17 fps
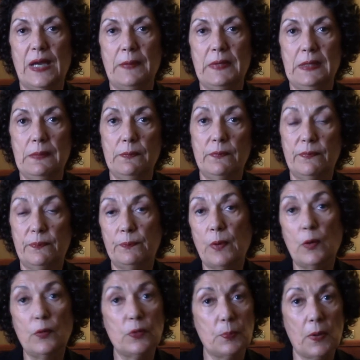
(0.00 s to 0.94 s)
mean,
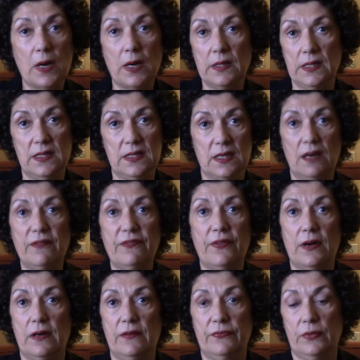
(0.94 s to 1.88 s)
both parties are
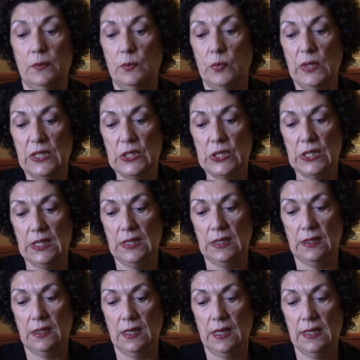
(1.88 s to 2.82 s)
far from
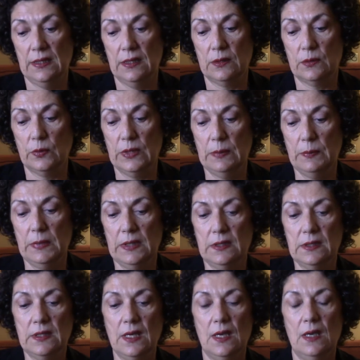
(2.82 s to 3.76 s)
reaching an
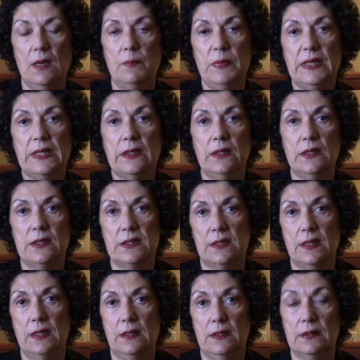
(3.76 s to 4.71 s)
agreement
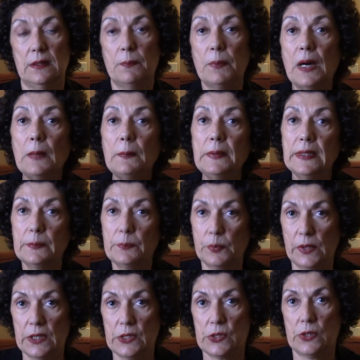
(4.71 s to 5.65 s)
because the public
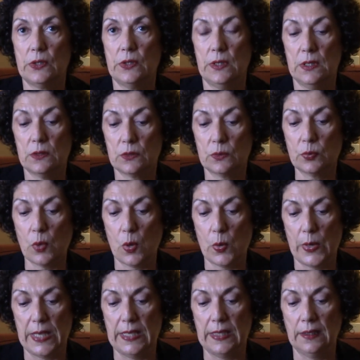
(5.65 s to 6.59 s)
pressure is
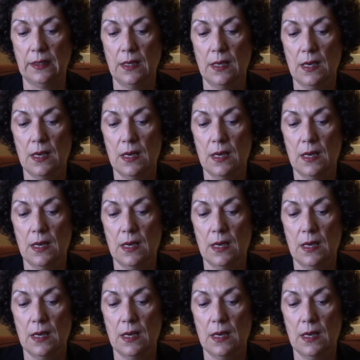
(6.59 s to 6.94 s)
growing.